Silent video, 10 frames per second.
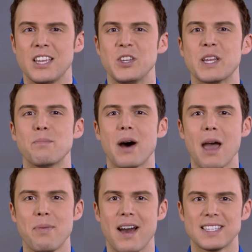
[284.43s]
you can
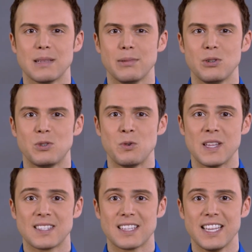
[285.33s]
bypass the Bluetooth
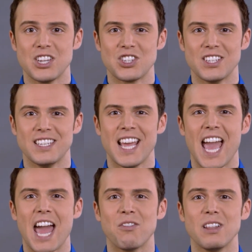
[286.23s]
installation
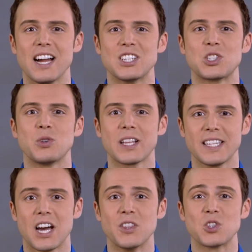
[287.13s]
and rely
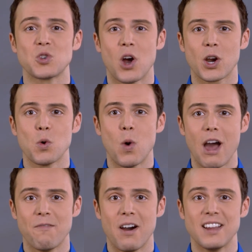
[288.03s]
strictly on the stronger
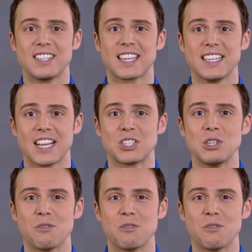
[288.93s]
Wi-Fi to connect to